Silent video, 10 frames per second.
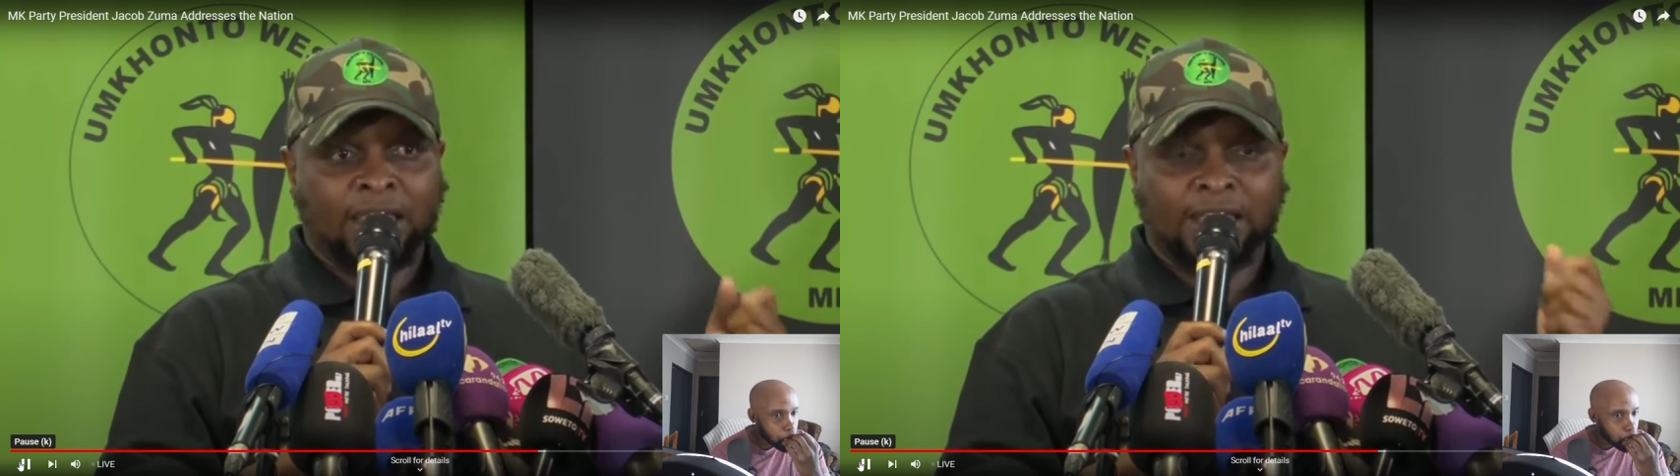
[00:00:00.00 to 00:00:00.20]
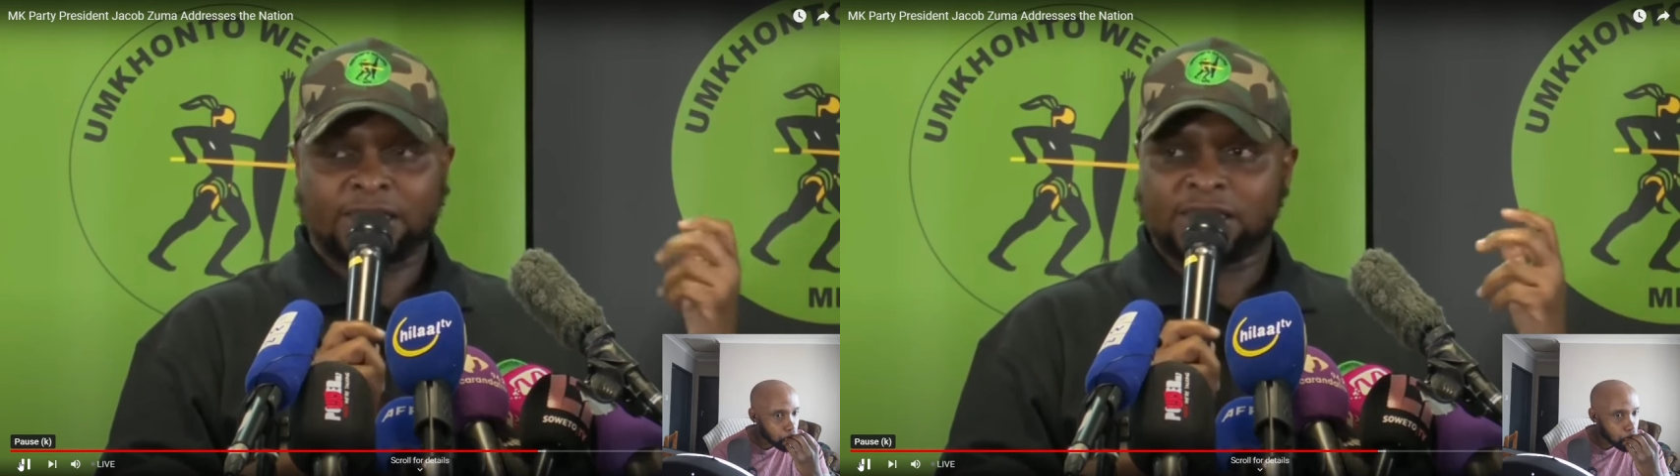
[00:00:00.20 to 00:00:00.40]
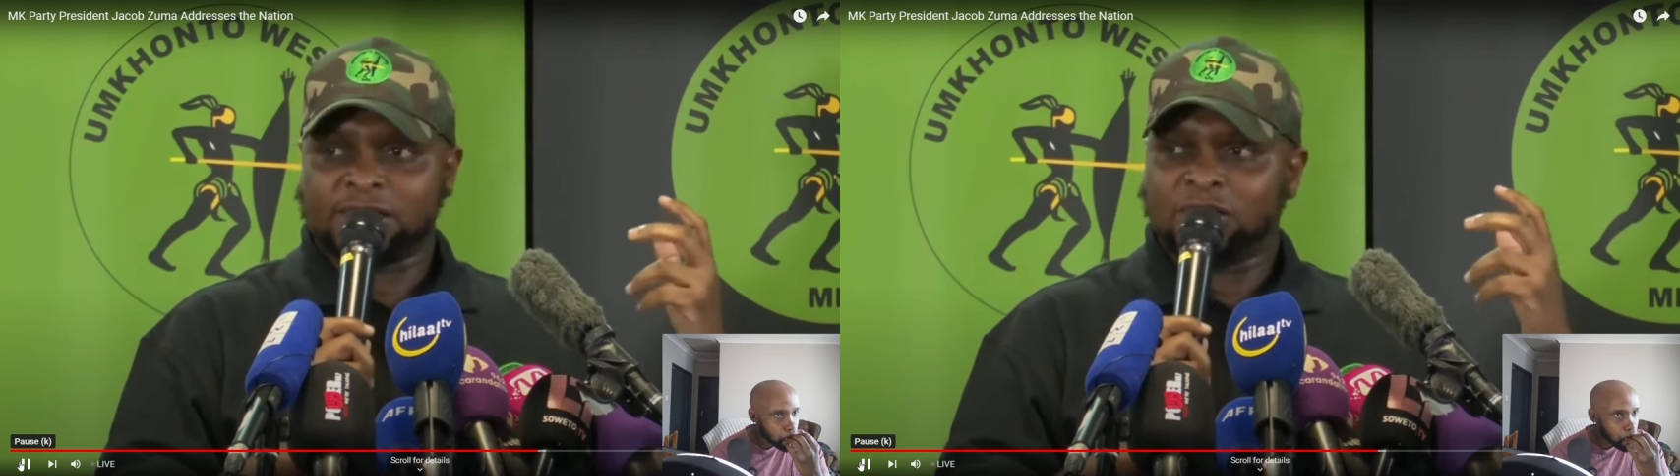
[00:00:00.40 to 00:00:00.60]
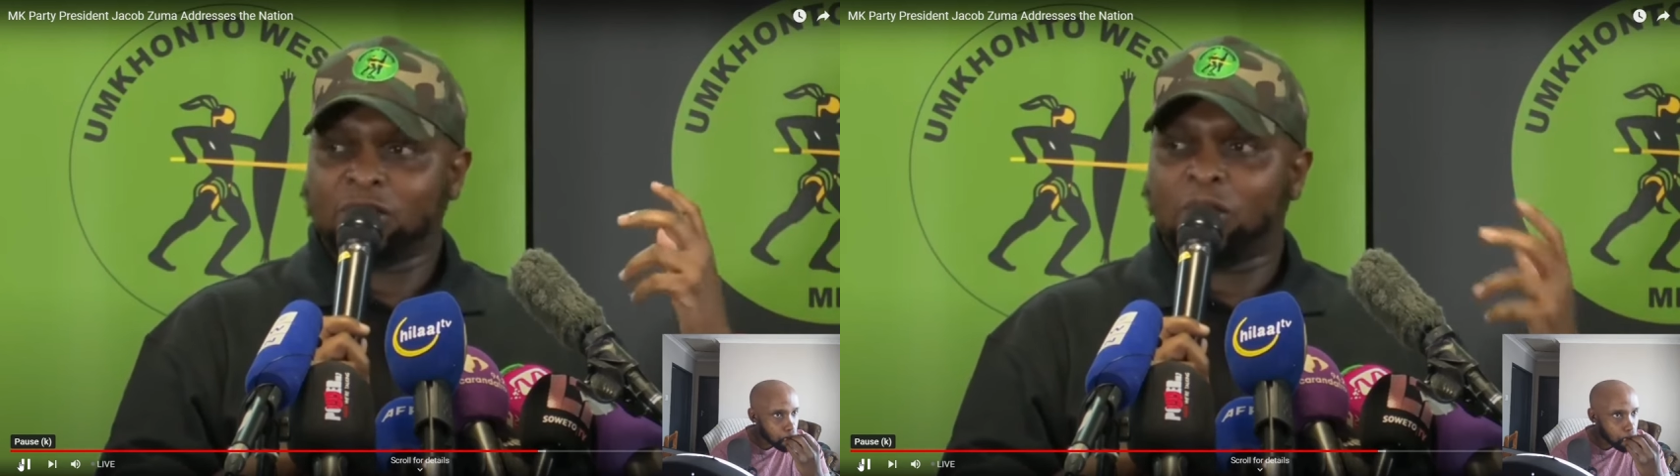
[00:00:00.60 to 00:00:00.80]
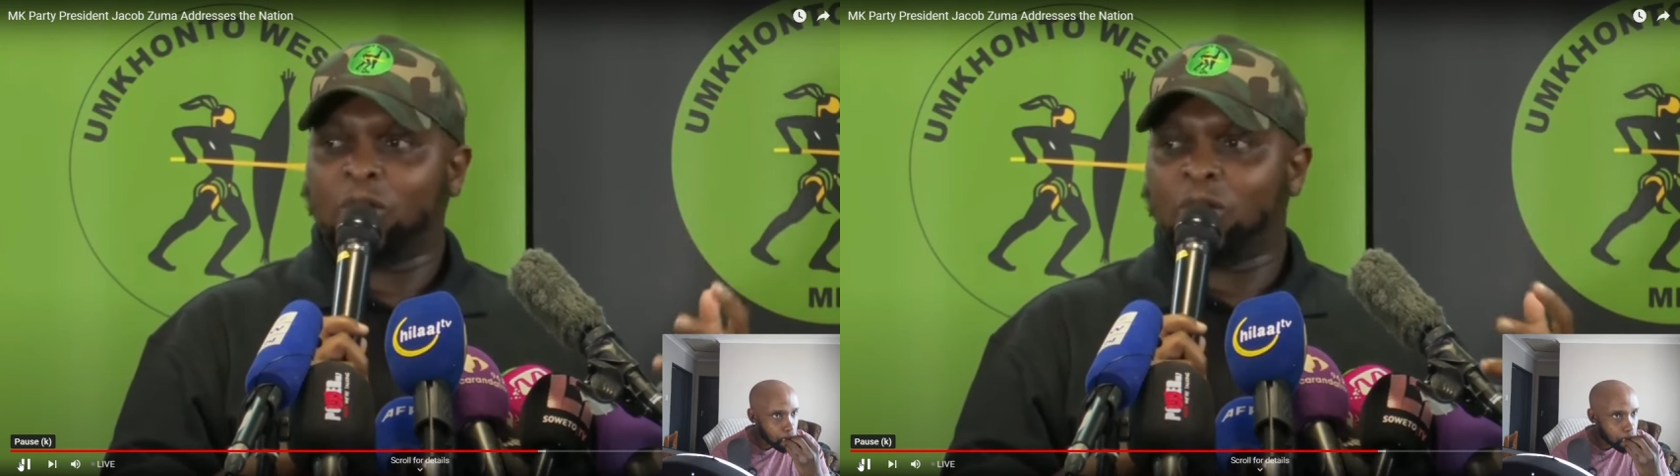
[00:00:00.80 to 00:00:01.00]
is
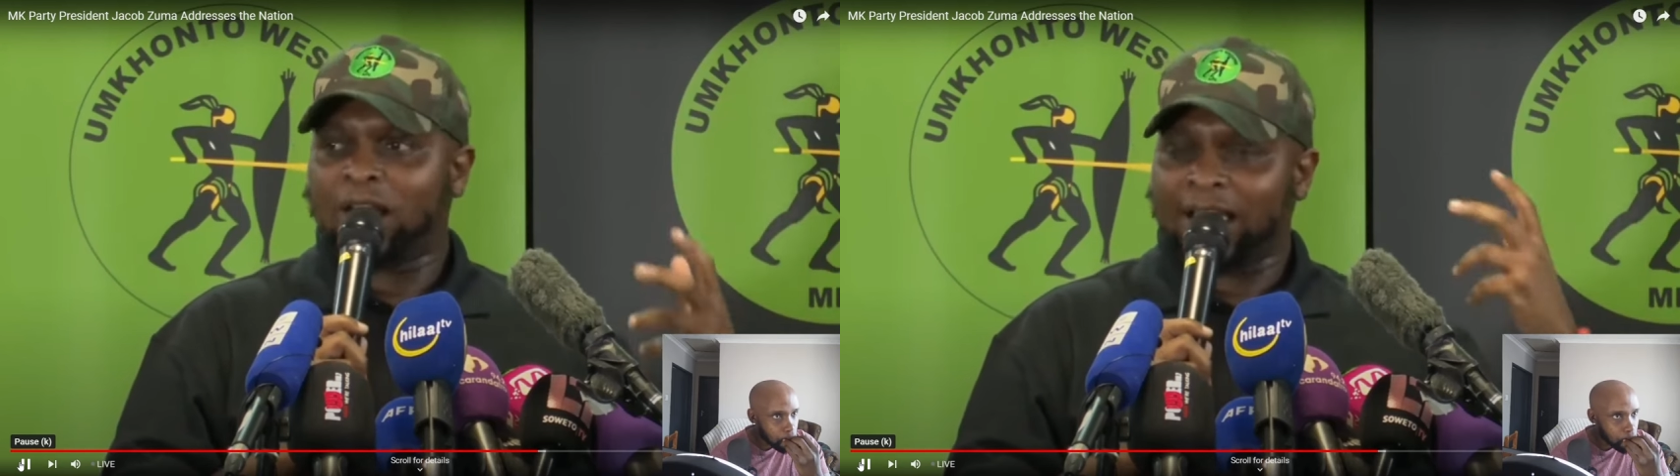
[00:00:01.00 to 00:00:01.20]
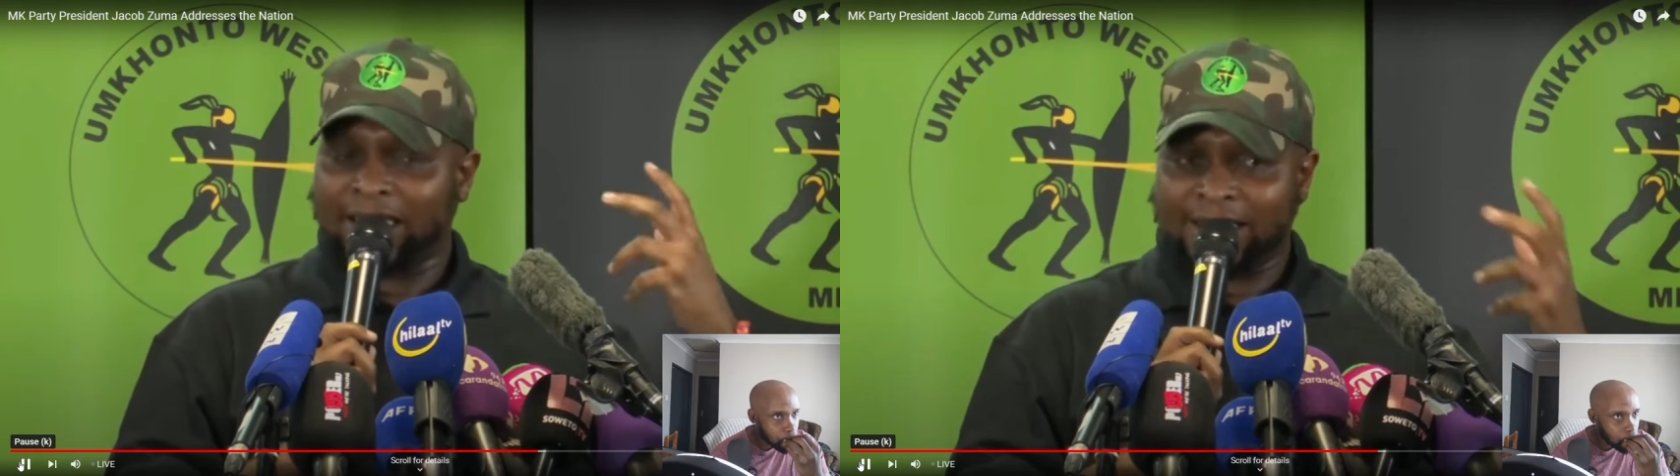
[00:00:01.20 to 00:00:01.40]
no longer